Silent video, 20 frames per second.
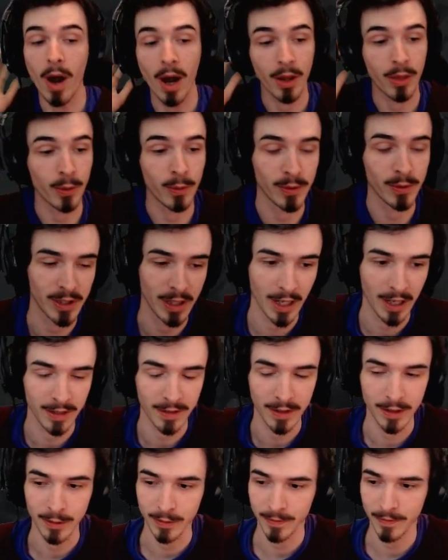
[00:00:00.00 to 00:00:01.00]
I thought she had
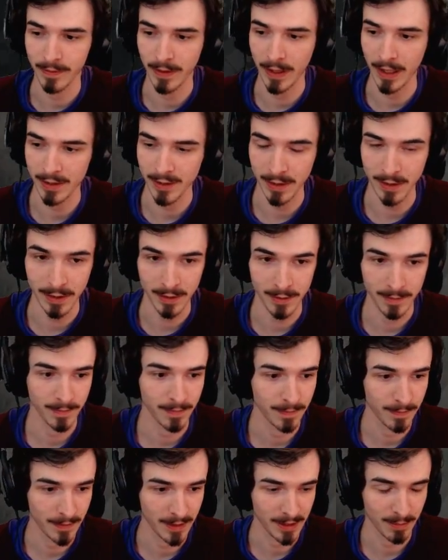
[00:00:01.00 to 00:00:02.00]
heal flash there.
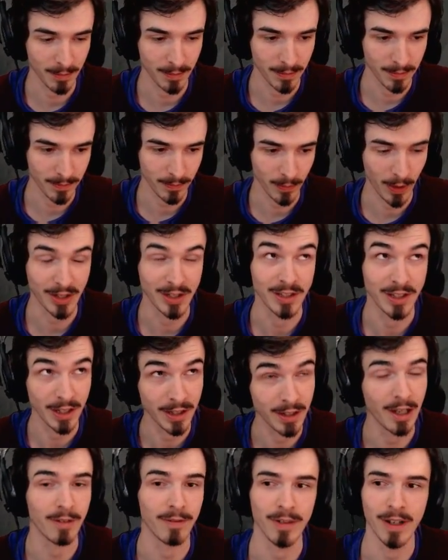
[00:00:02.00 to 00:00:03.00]
That's why she
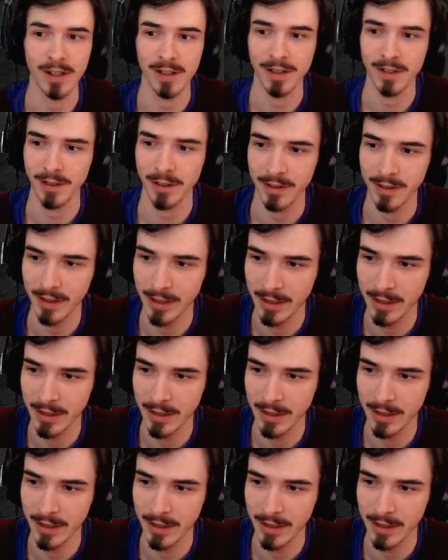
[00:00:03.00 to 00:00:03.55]
didn't have flash there.